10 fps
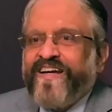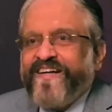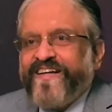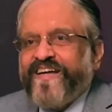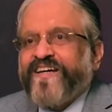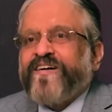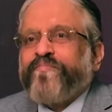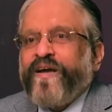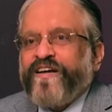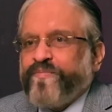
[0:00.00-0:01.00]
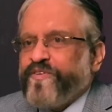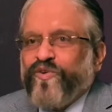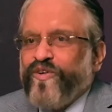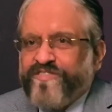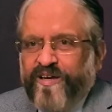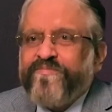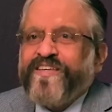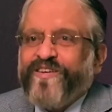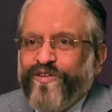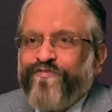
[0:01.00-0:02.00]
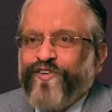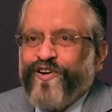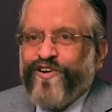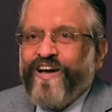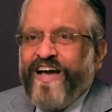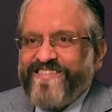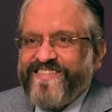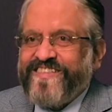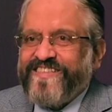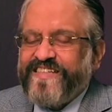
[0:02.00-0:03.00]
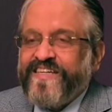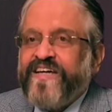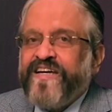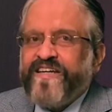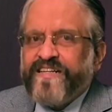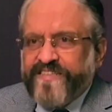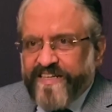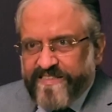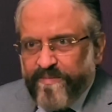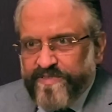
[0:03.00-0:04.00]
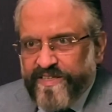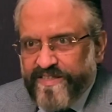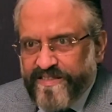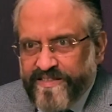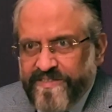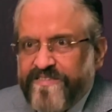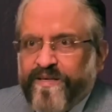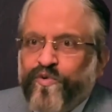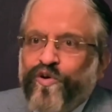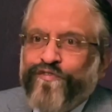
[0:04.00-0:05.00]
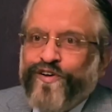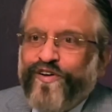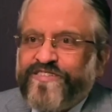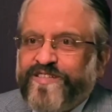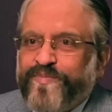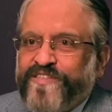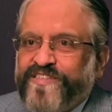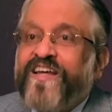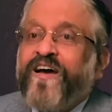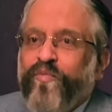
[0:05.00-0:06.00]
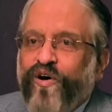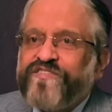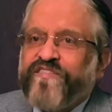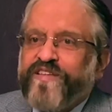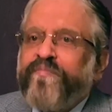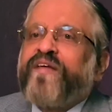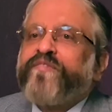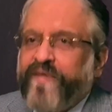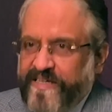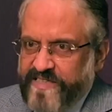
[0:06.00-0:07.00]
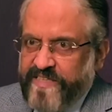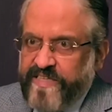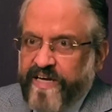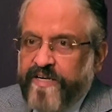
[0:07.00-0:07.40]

take a Pantoprazole or something, you know, for your acidity, take something, isabgol for constipation. Most of them can be managed like that. And